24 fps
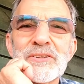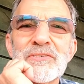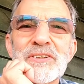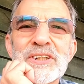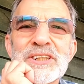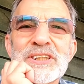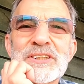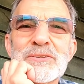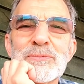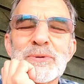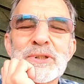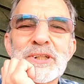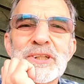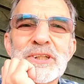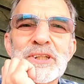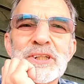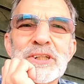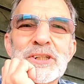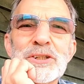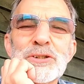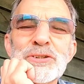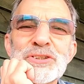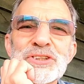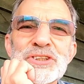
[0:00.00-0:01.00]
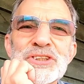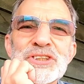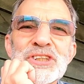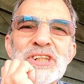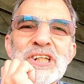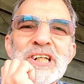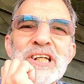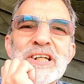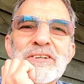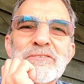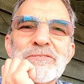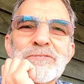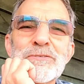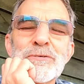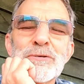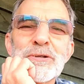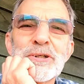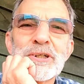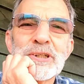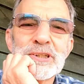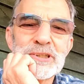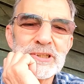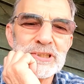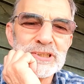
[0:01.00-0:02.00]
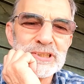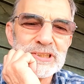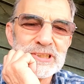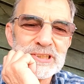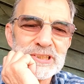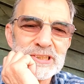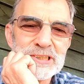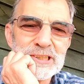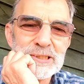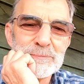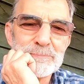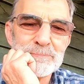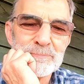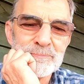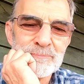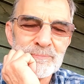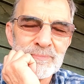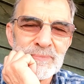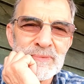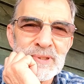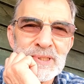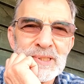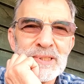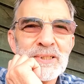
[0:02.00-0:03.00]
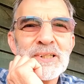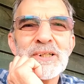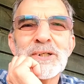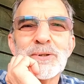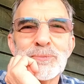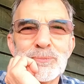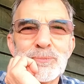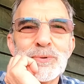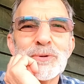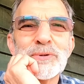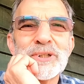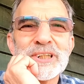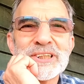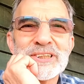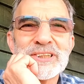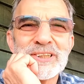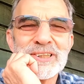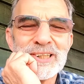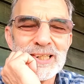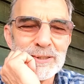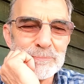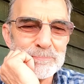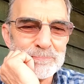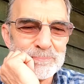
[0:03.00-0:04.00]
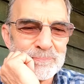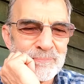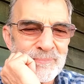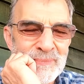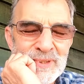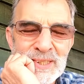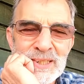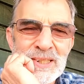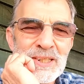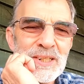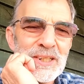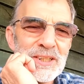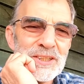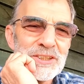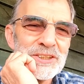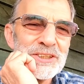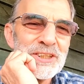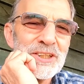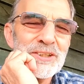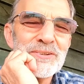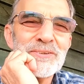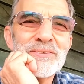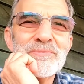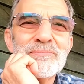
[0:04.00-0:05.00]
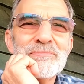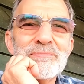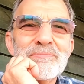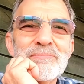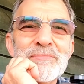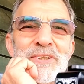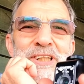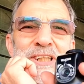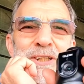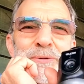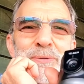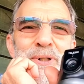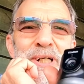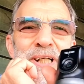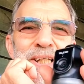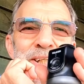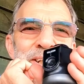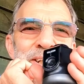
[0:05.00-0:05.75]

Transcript: the uses I have for it is we'll get to that. So anyway,